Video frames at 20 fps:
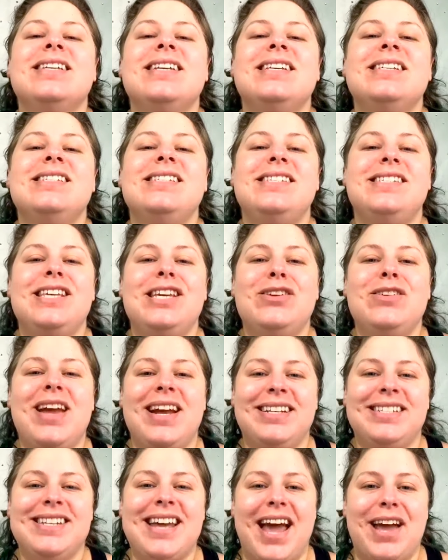see you
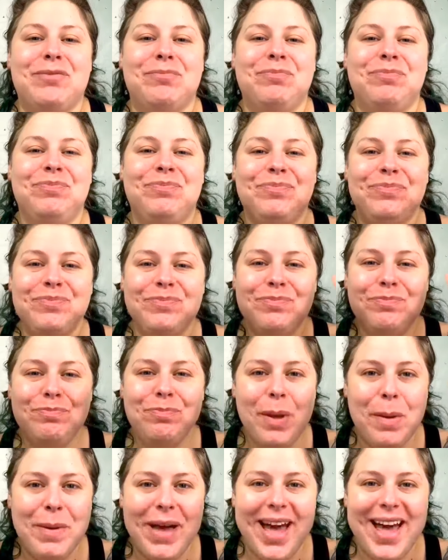next time.
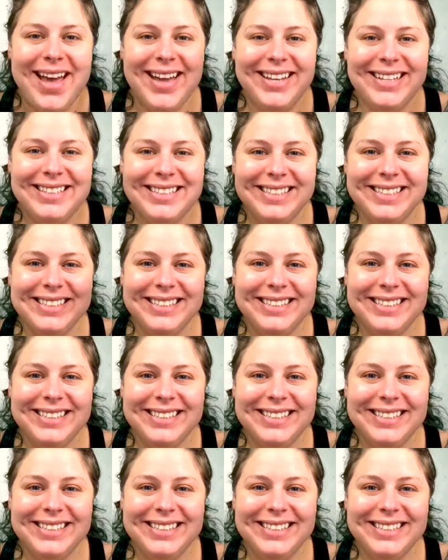Bye-bye.